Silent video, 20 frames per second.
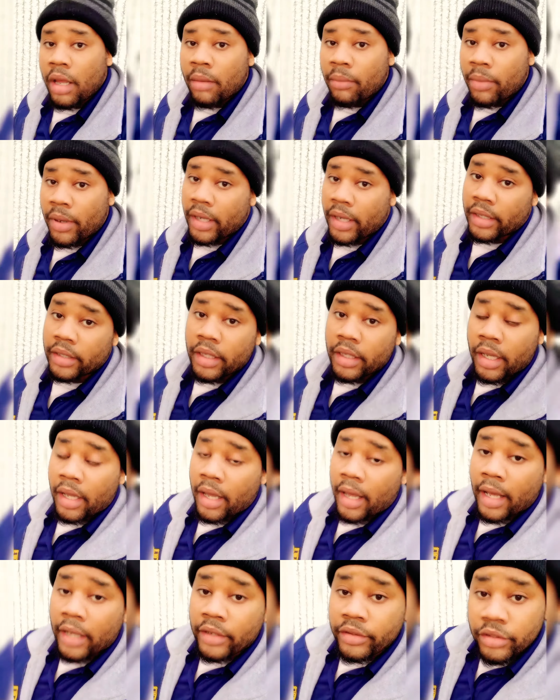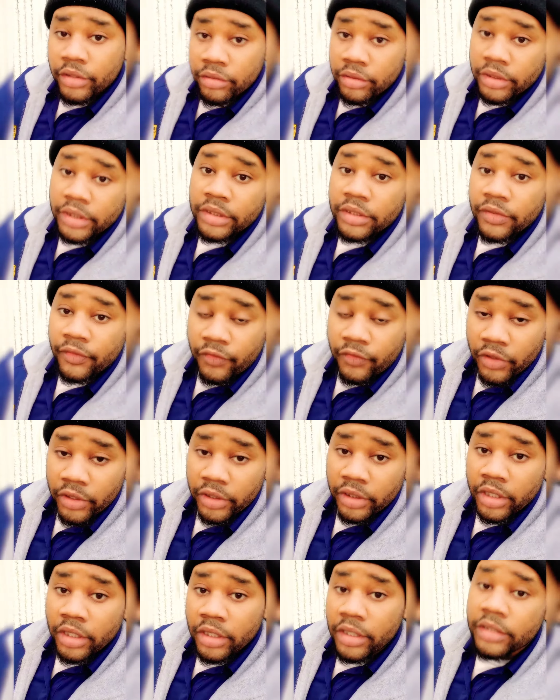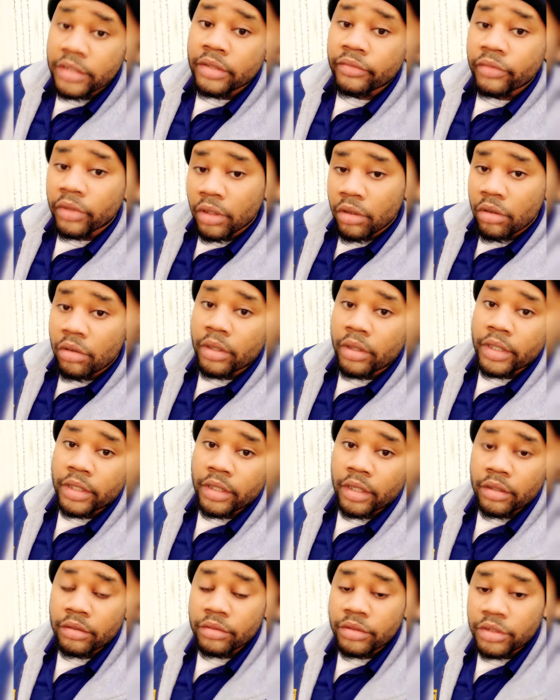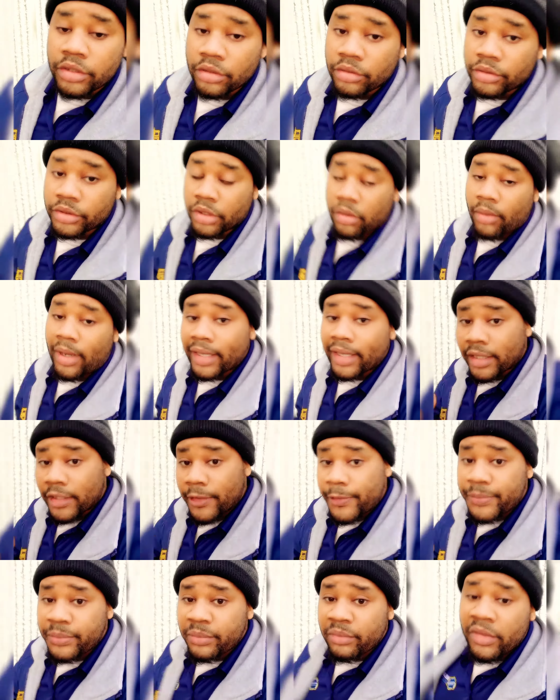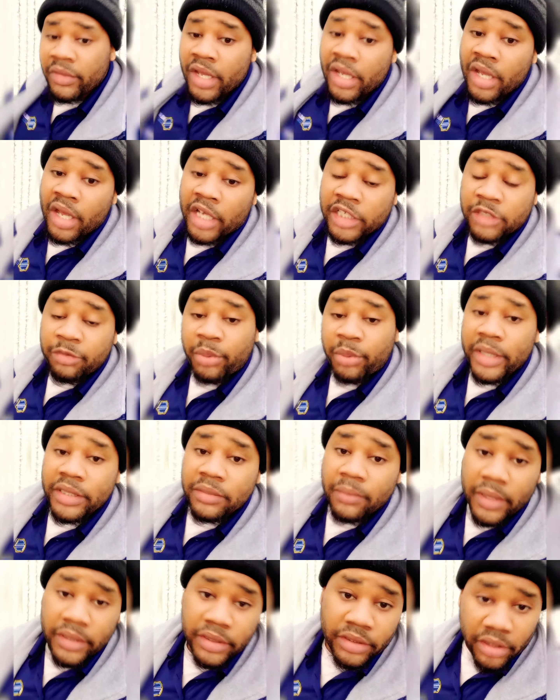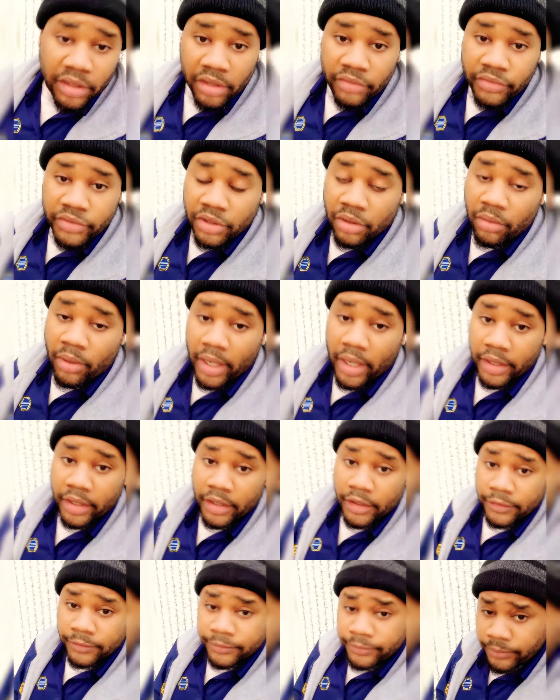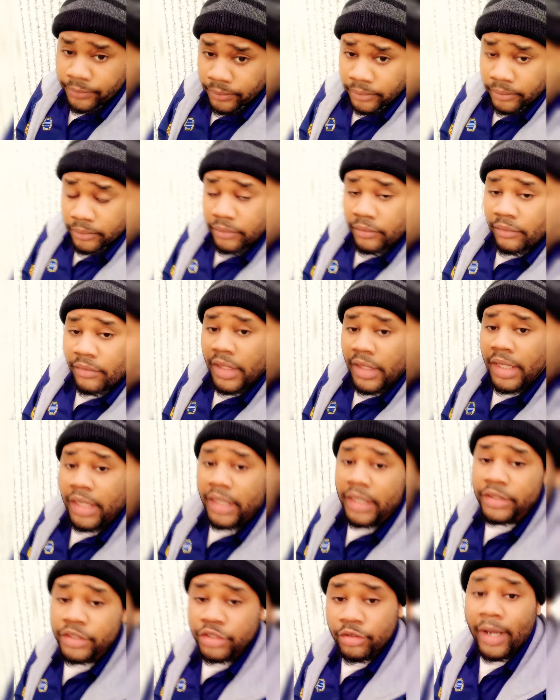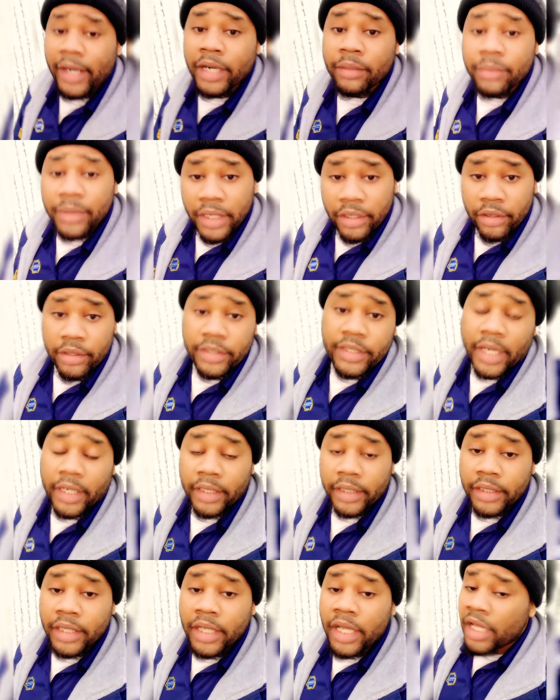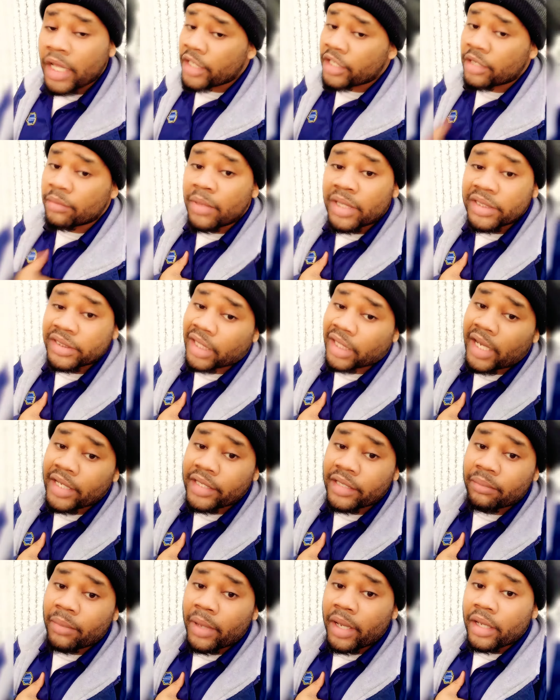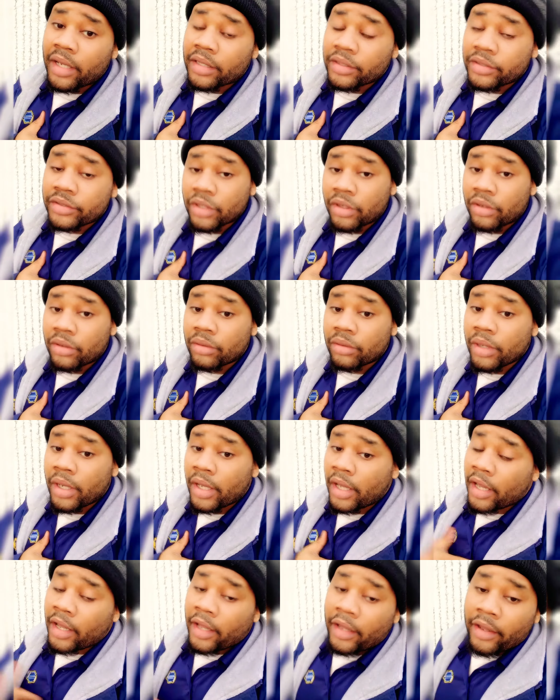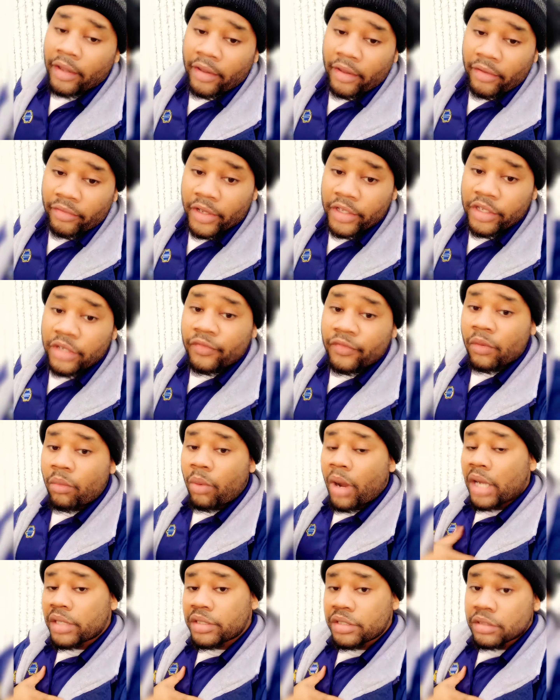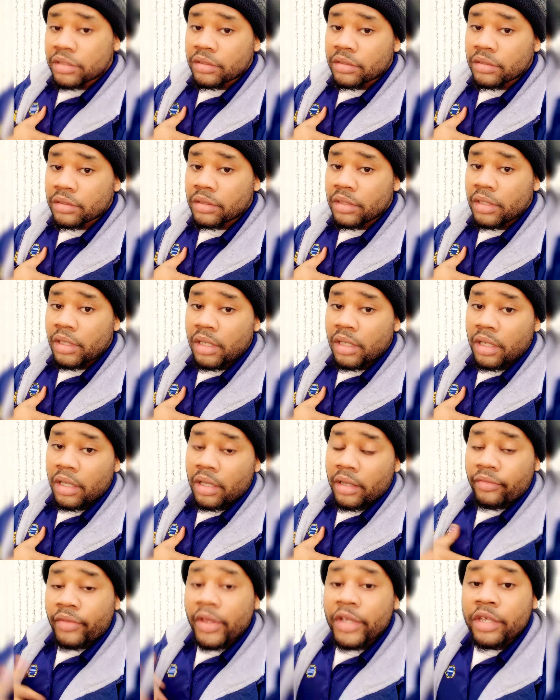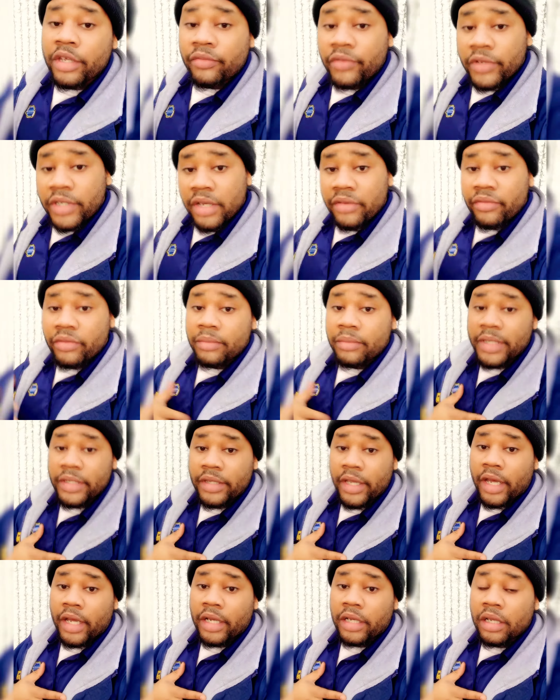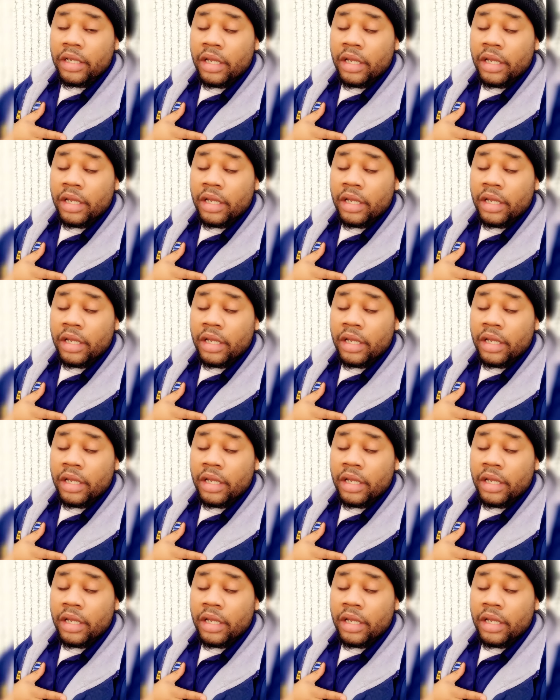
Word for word: But I do this for the goodness of the Lord, you know, so, so I can express myself, so I can try to be entertaining. You must like your man, so Thank you for watching. Thank you for giving me that